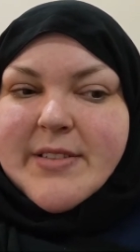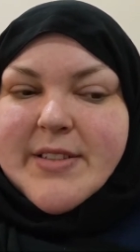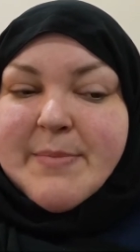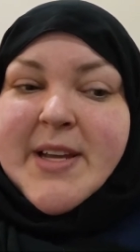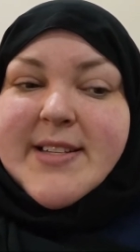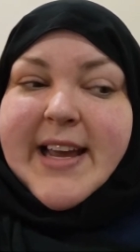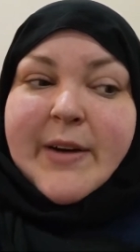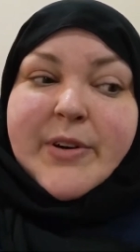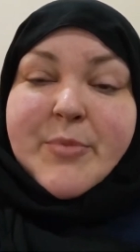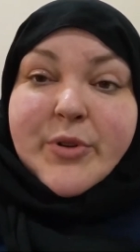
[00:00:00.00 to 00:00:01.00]
to me, it's
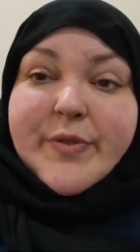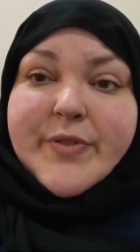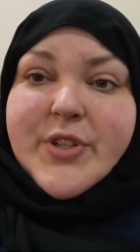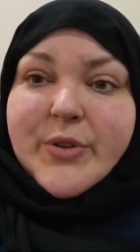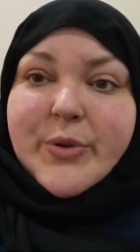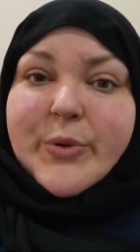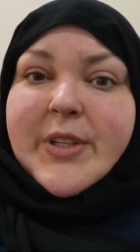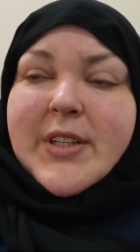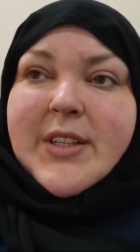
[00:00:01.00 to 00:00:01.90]
coward move to